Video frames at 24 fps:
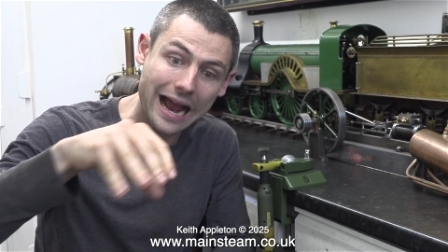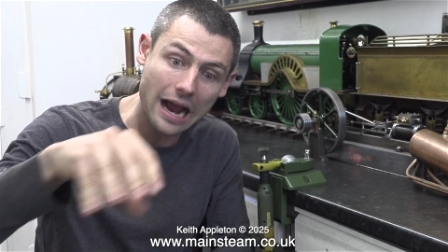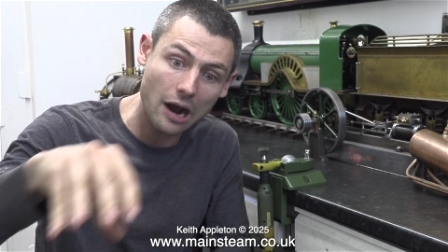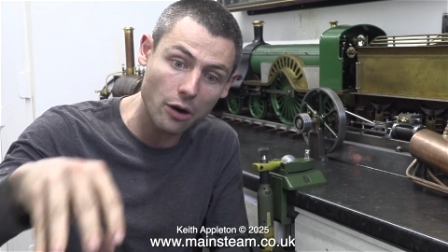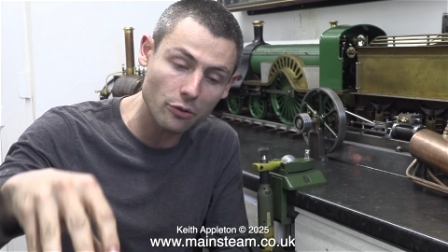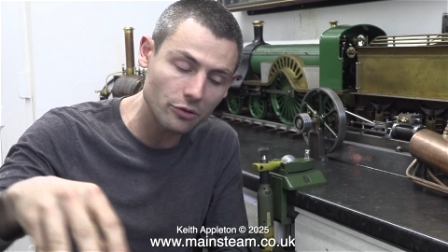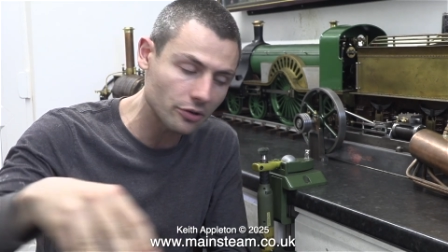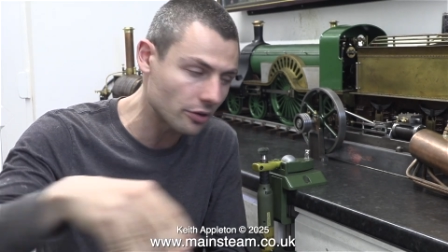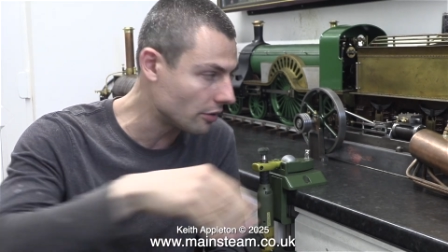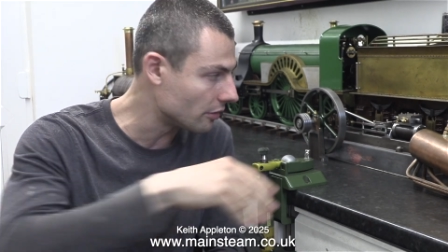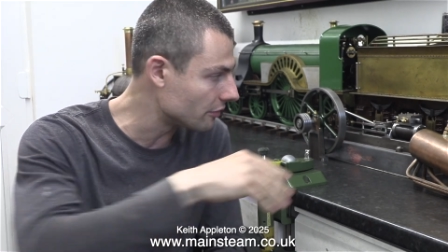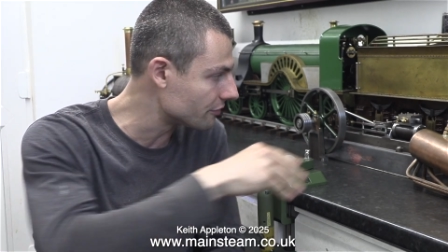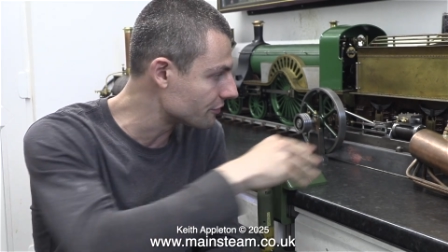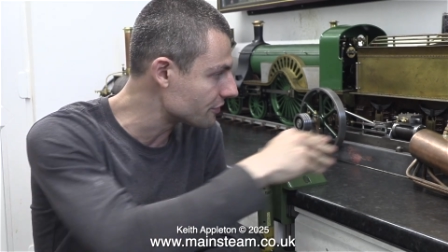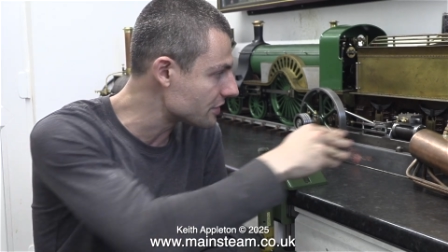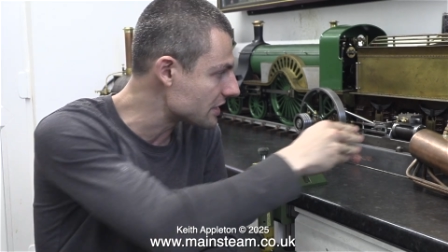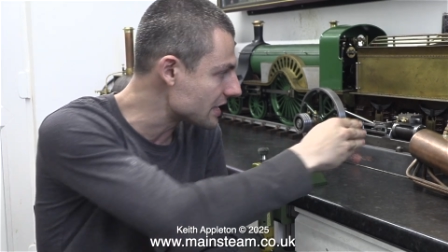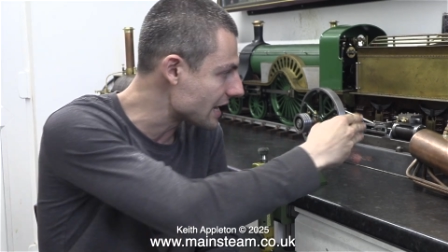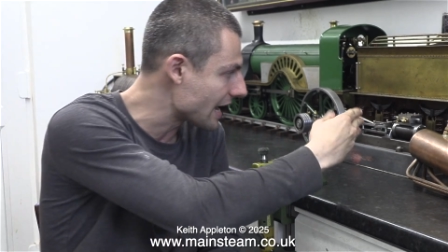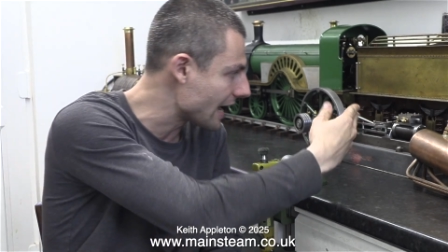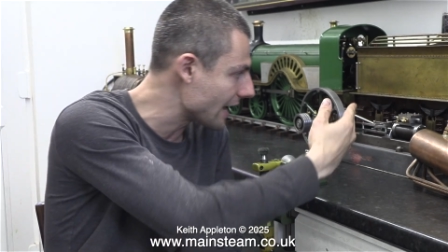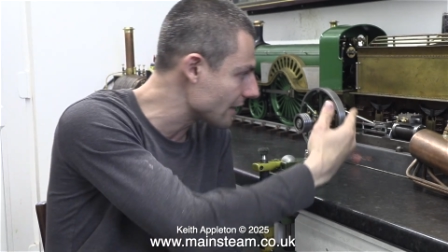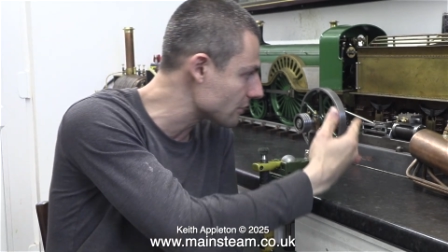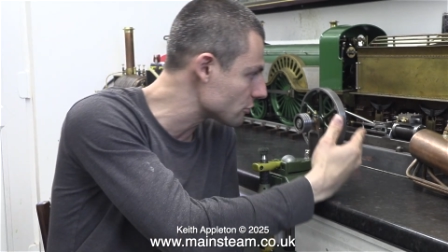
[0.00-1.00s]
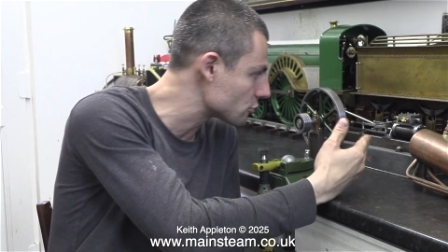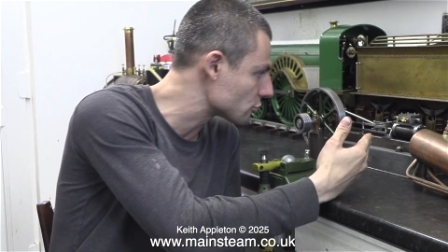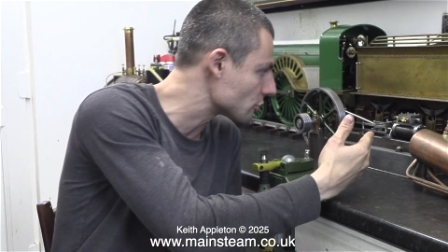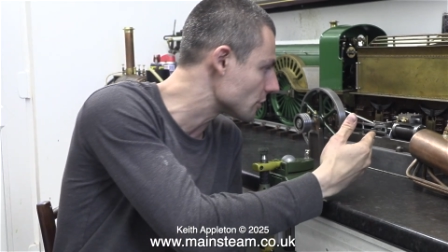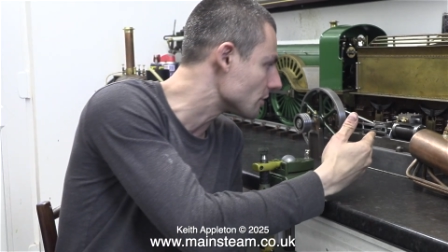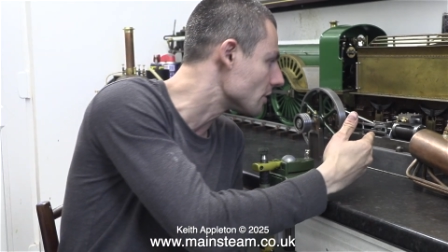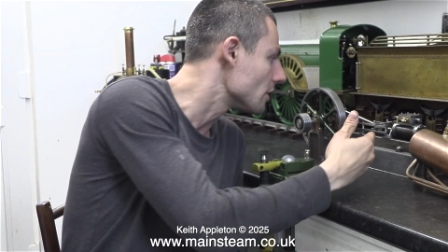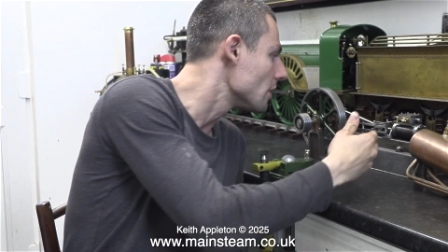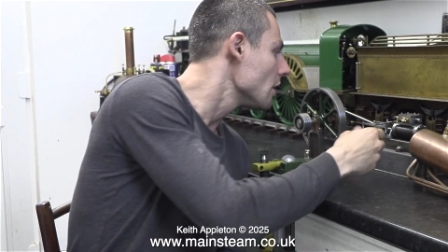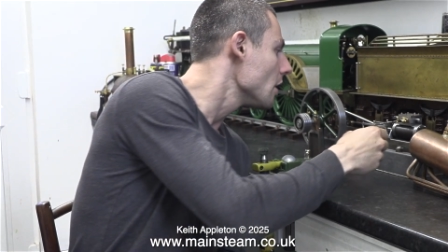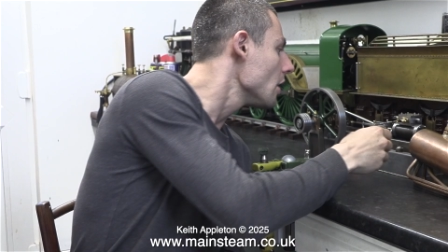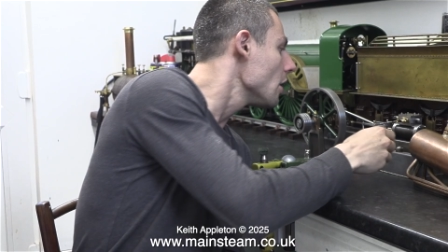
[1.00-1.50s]
and out of the
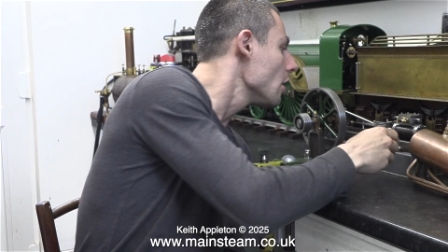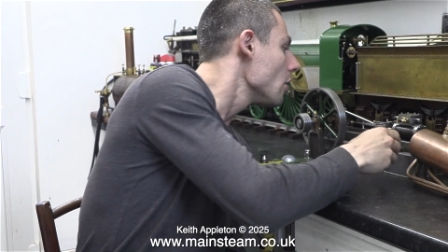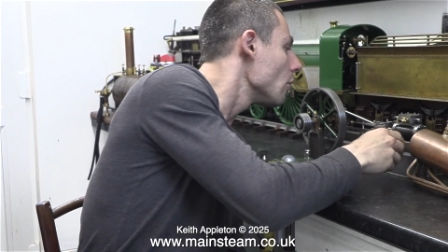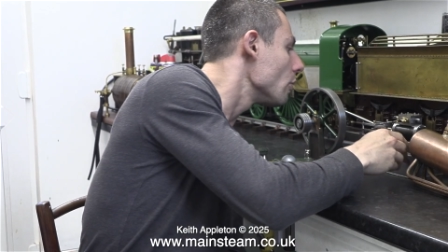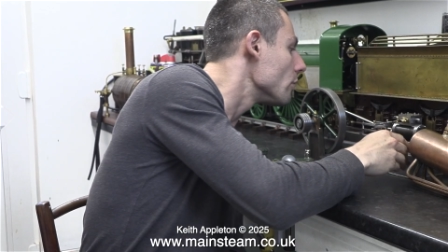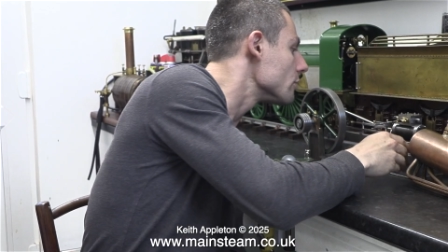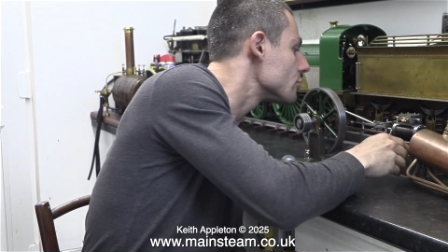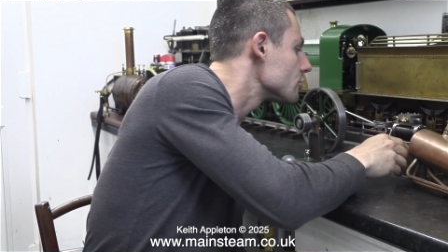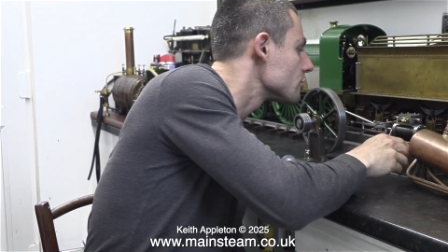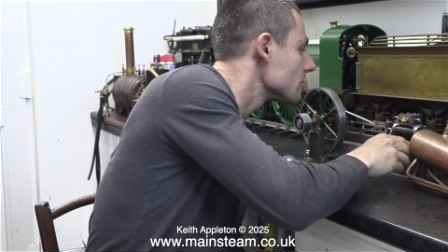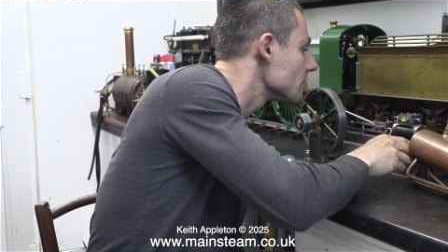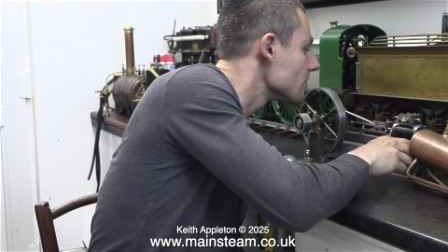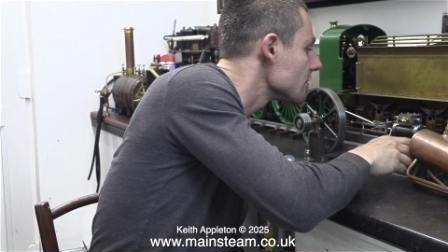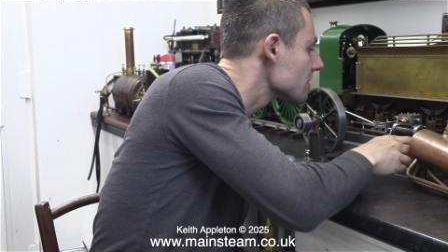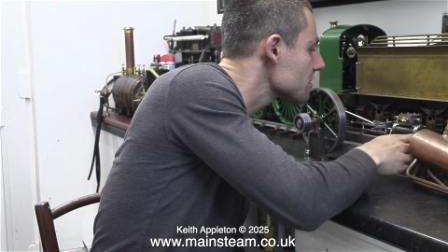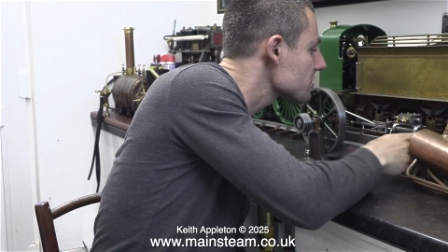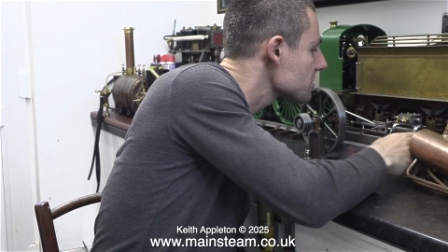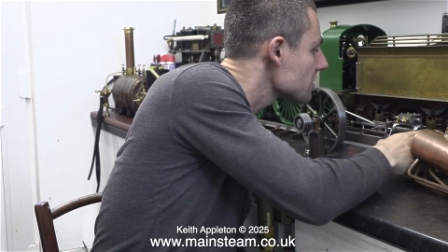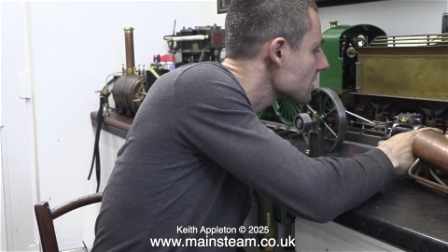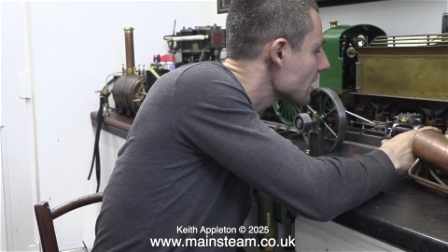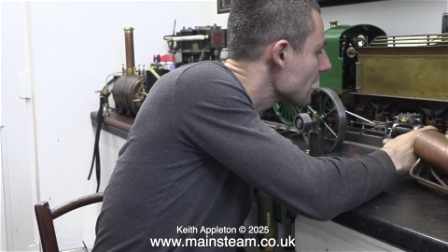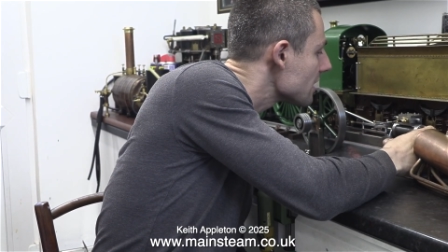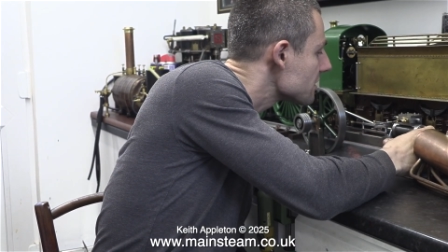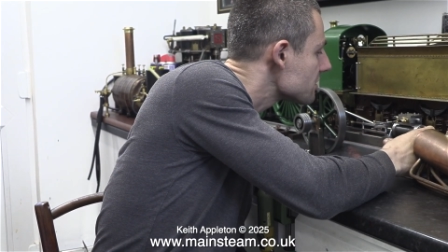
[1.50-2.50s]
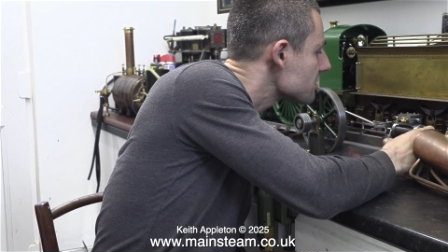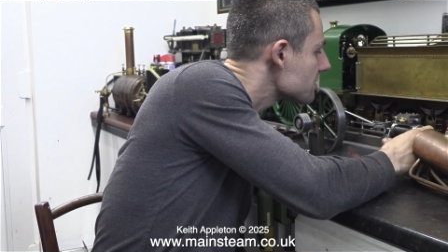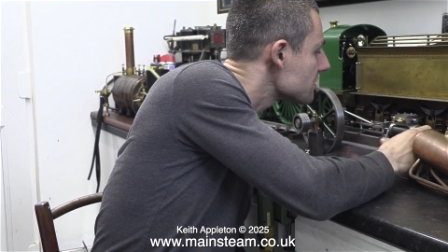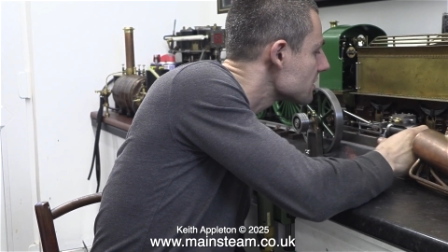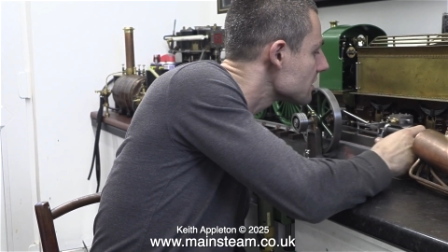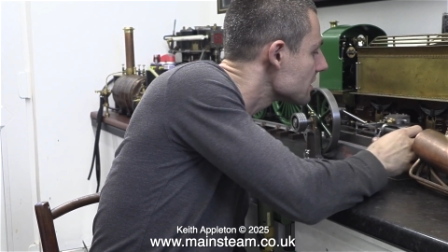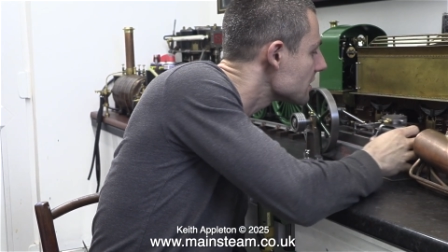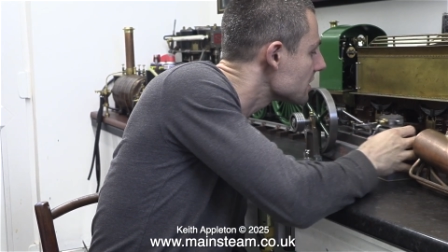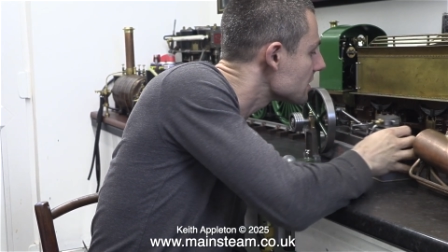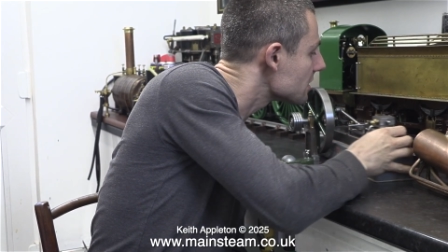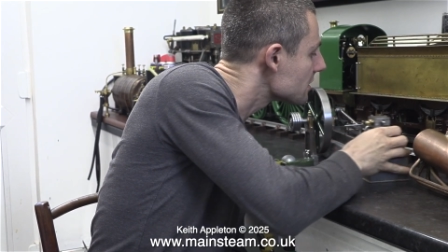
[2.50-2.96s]
engine, which in this case